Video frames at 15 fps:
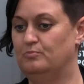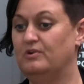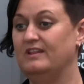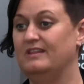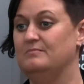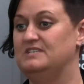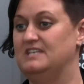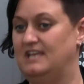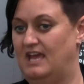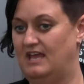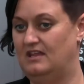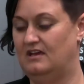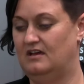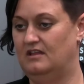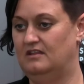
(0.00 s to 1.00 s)
bring them
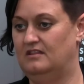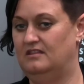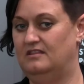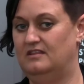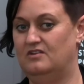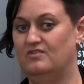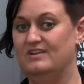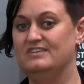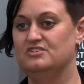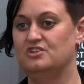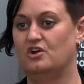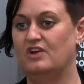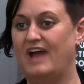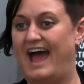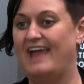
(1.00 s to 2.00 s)
together. There is
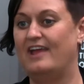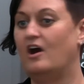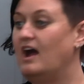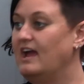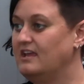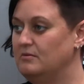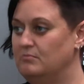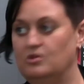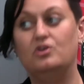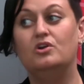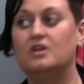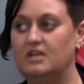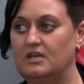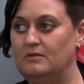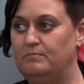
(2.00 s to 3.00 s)
no AI
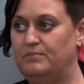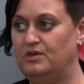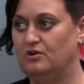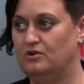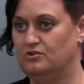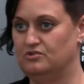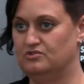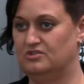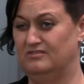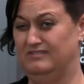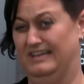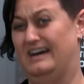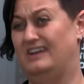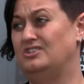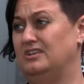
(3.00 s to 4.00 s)
community beyond
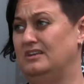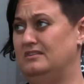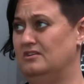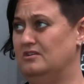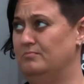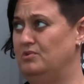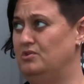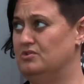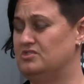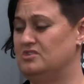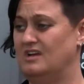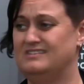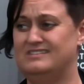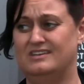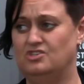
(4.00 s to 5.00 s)
largely the computer
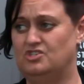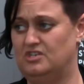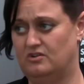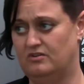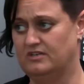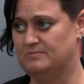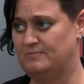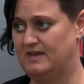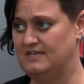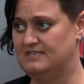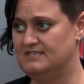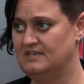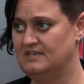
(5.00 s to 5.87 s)
science and engineering space.